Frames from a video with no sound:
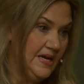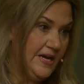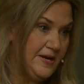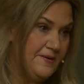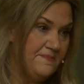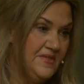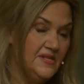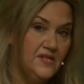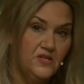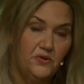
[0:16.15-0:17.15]
um,
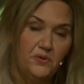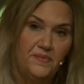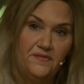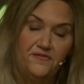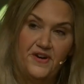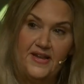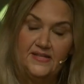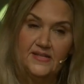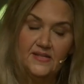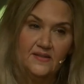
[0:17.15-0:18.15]
this is a group of
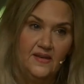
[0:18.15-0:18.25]
friends